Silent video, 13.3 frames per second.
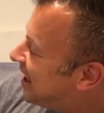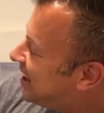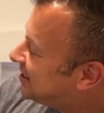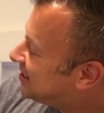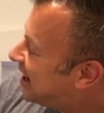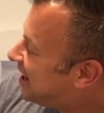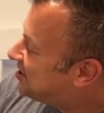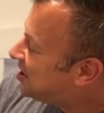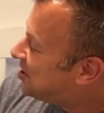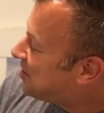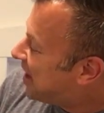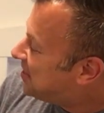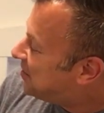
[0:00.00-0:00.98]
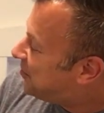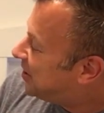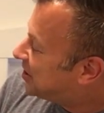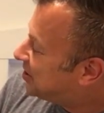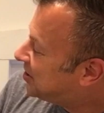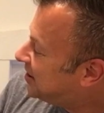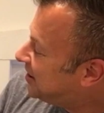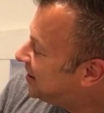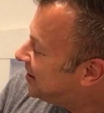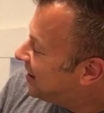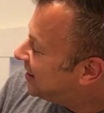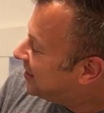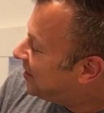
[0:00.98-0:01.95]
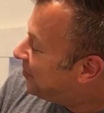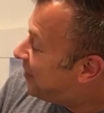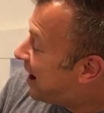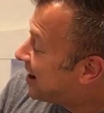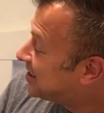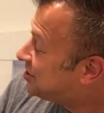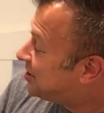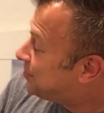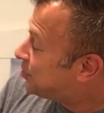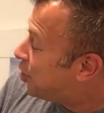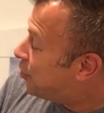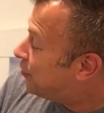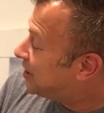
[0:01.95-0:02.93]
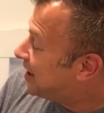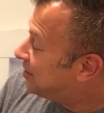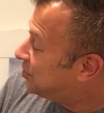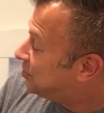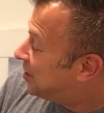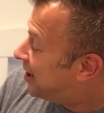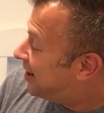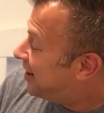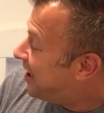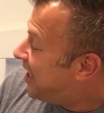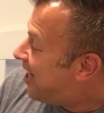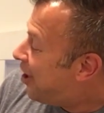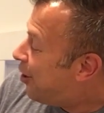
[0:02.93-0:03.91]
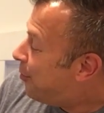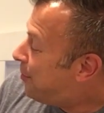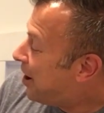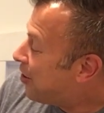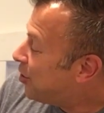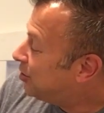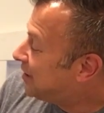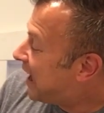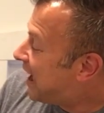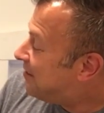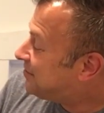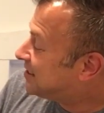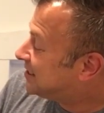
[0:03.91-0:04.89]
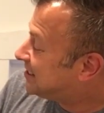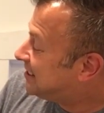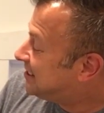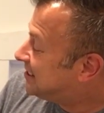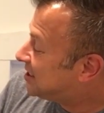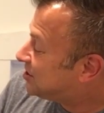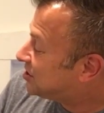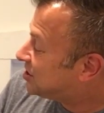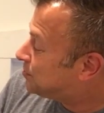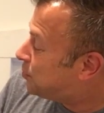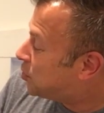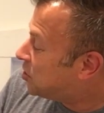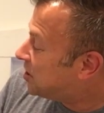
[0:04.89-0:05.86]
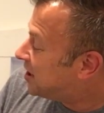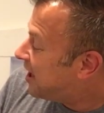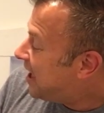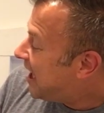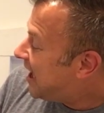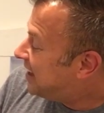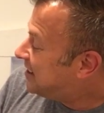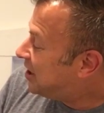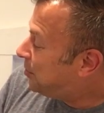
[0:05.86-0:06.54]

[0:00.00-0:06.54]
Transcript: El Gato and the Fiddle, La Vaca jumped over La Luna. El Perro laughed to see such a sport, and El